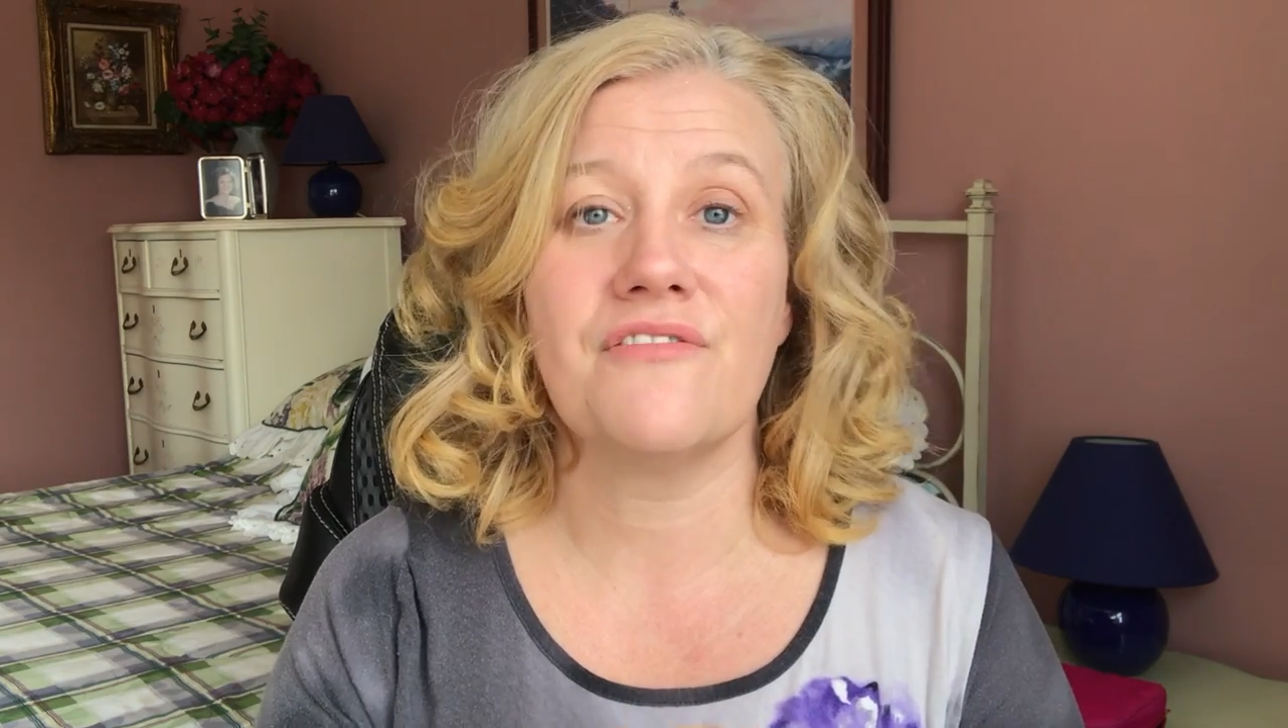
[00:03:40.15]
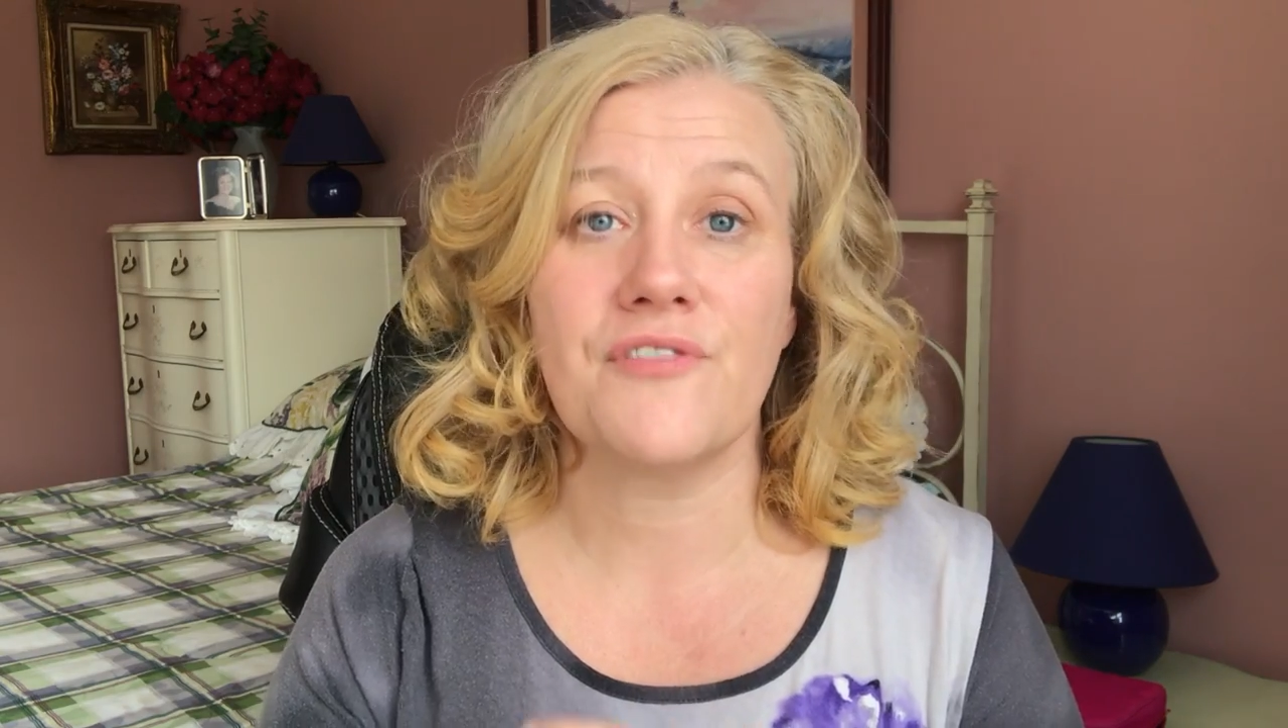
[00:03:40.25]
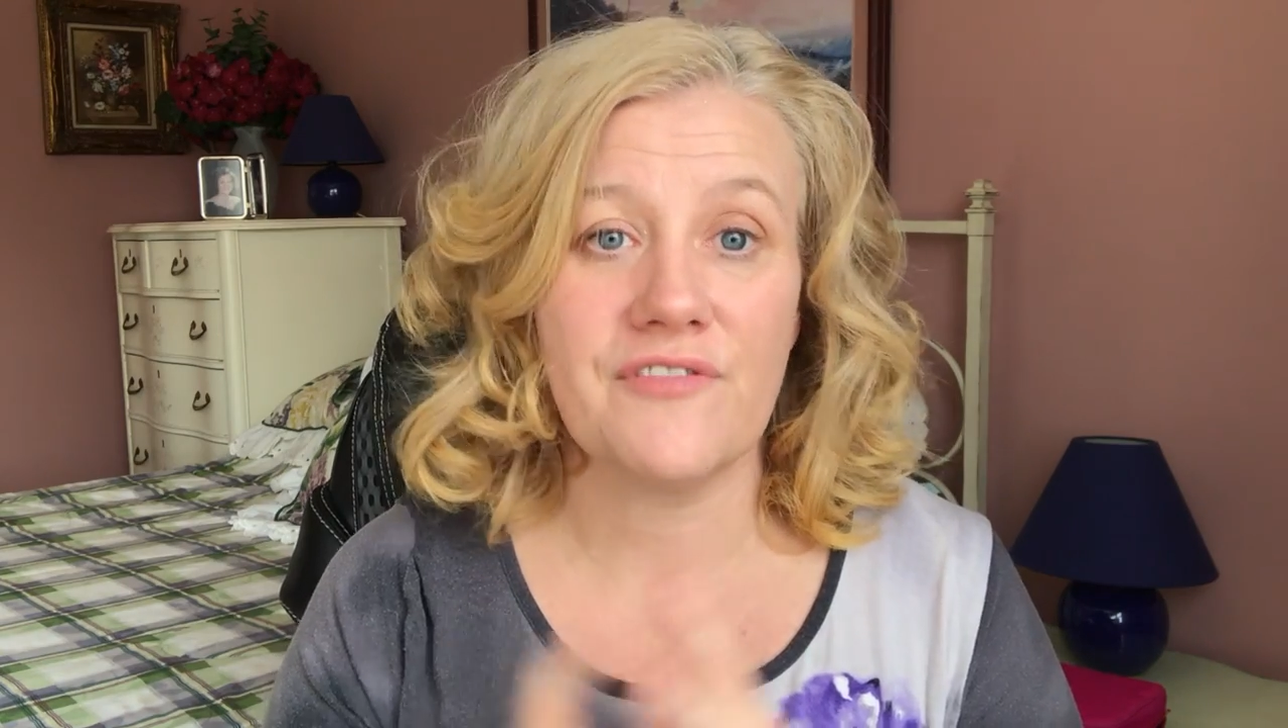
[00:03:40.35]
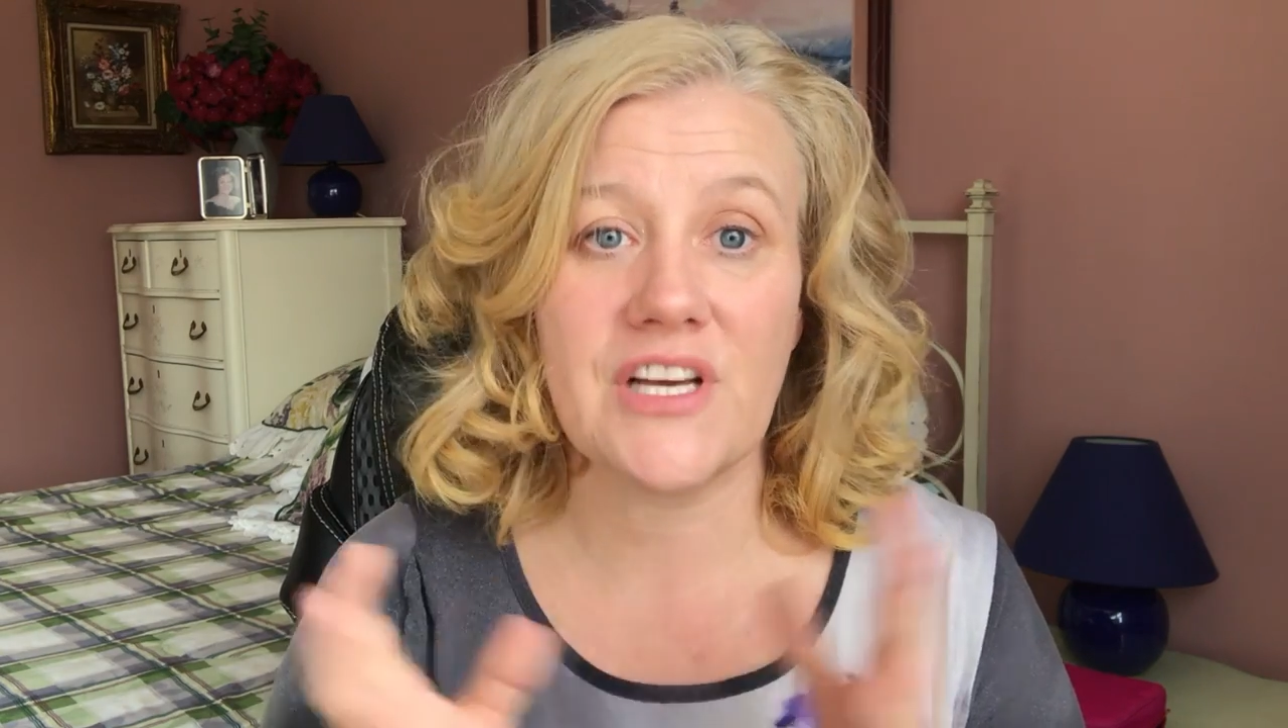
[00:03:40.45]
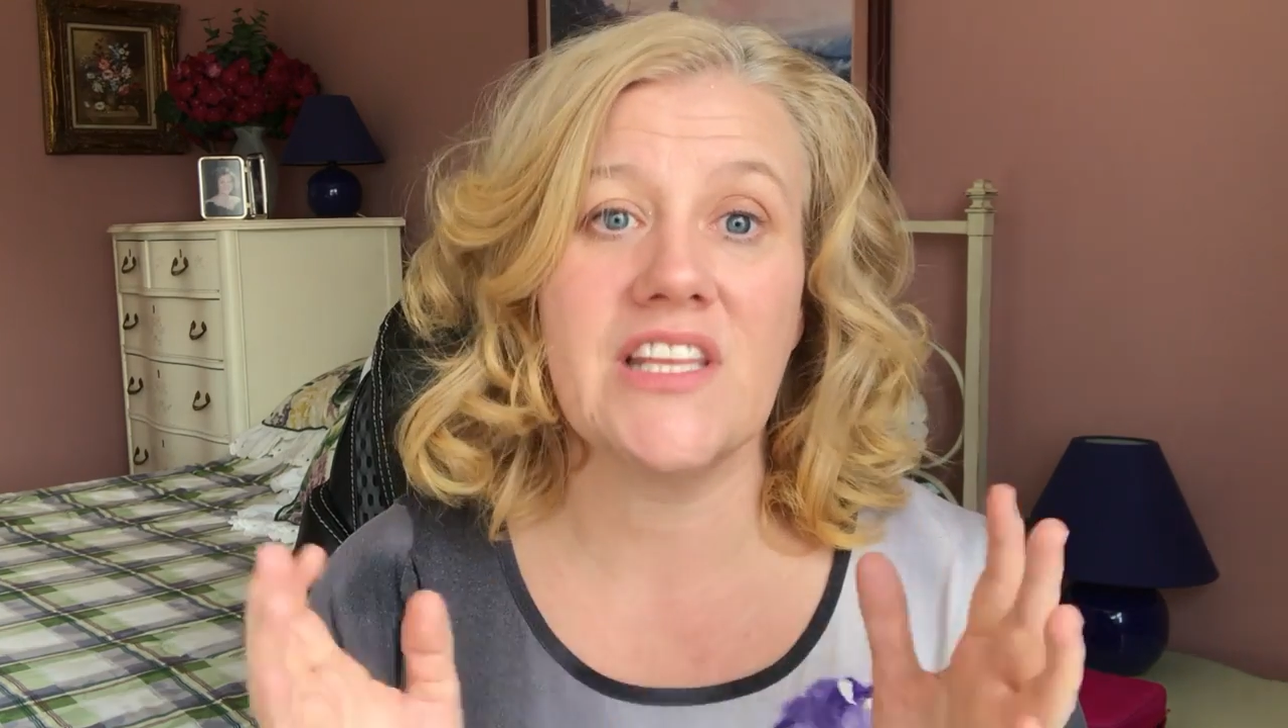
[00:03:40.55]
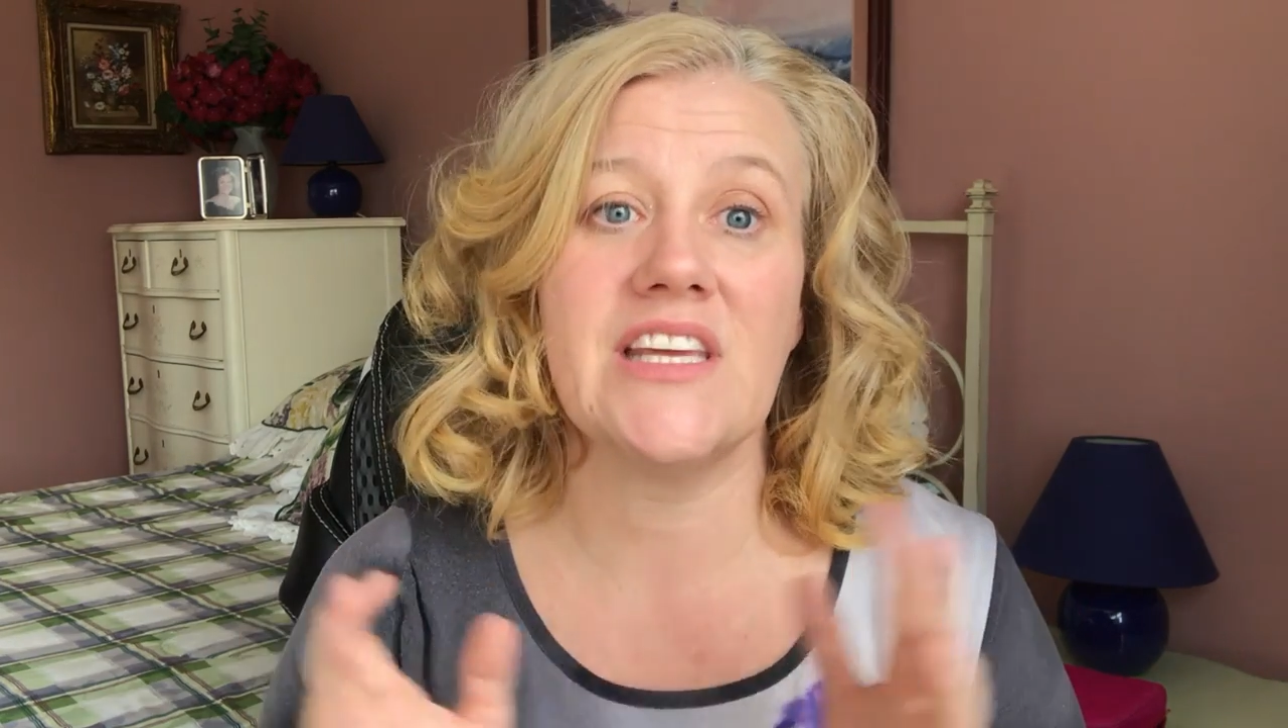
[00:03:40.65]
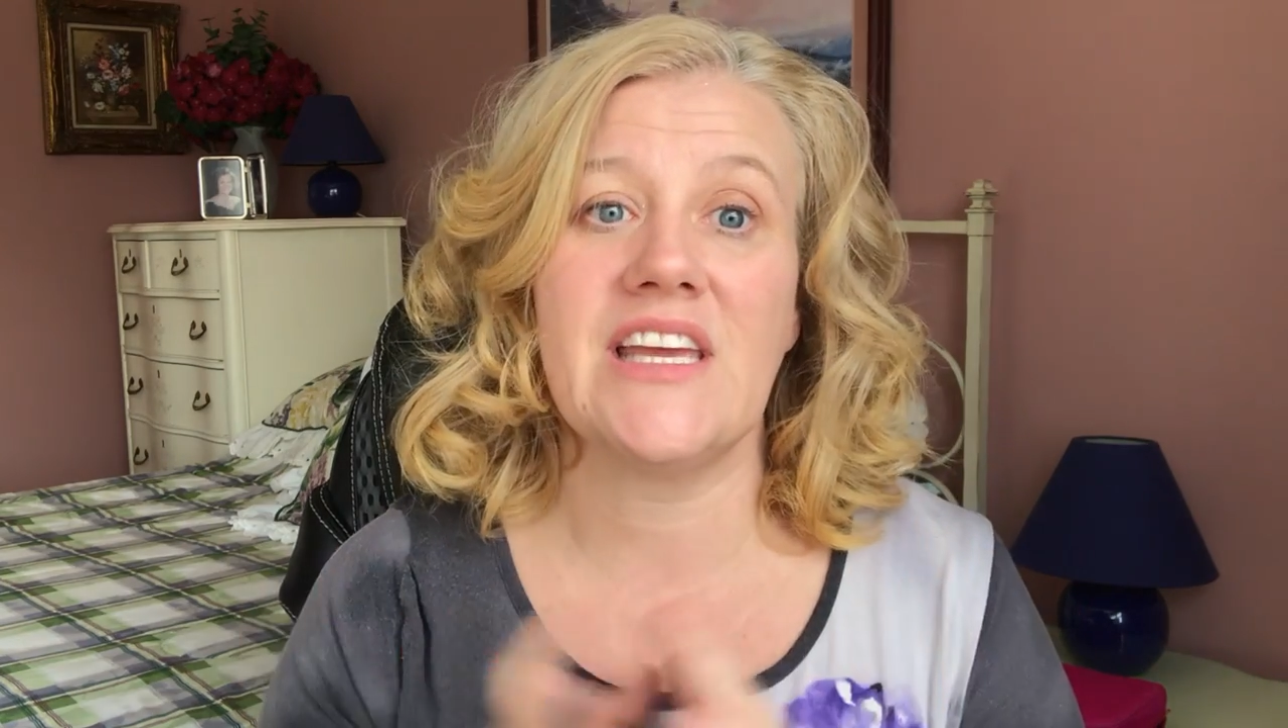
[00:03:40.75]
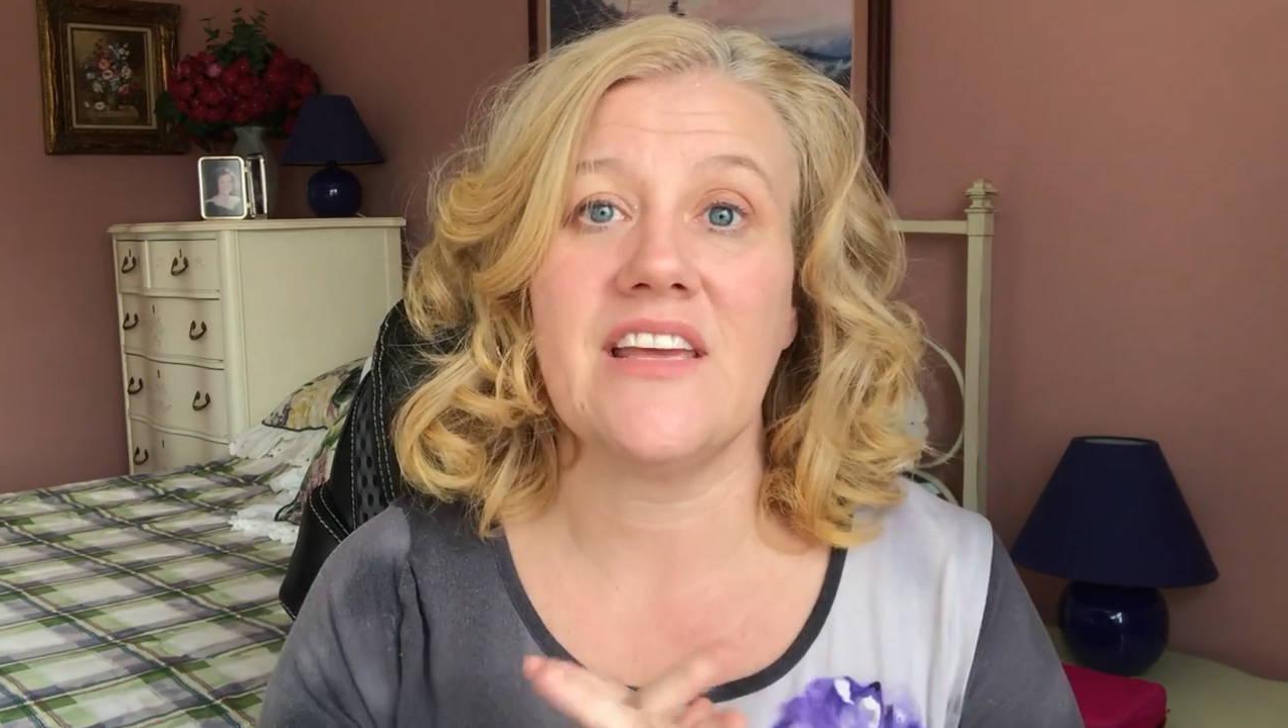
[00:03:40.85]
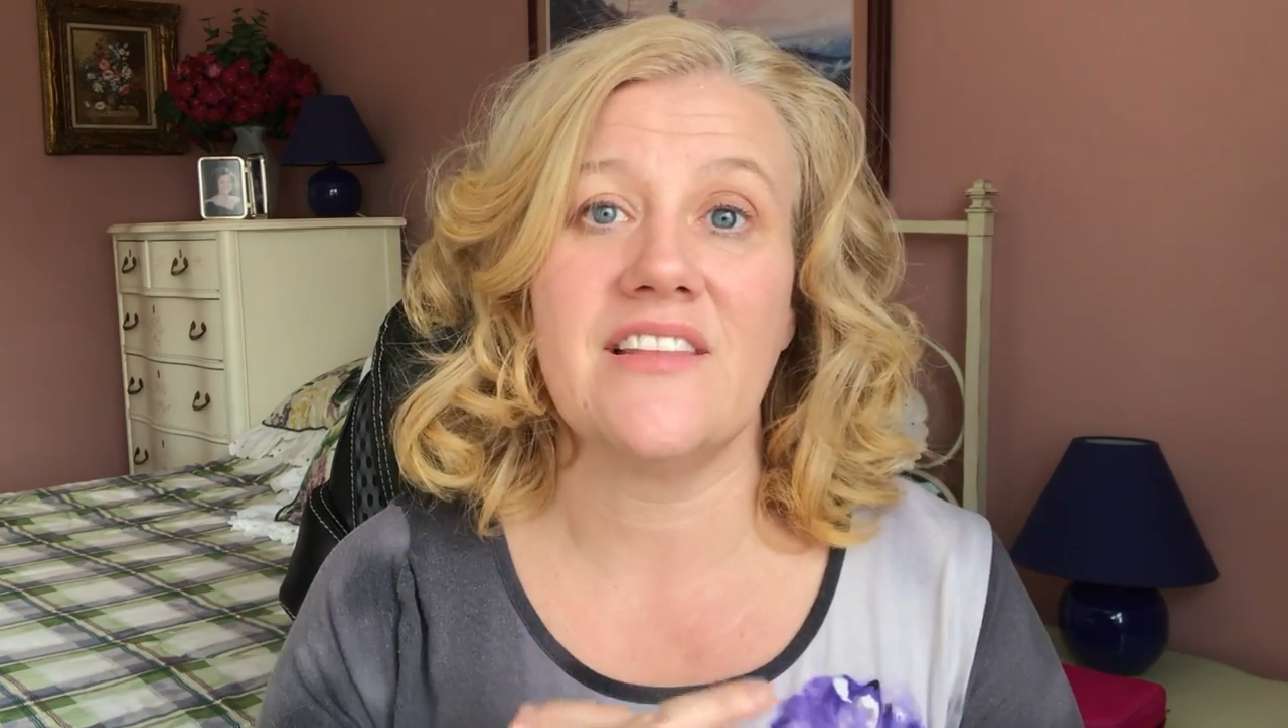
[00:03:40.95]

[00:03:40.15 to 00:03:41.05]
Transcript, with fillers: frivolity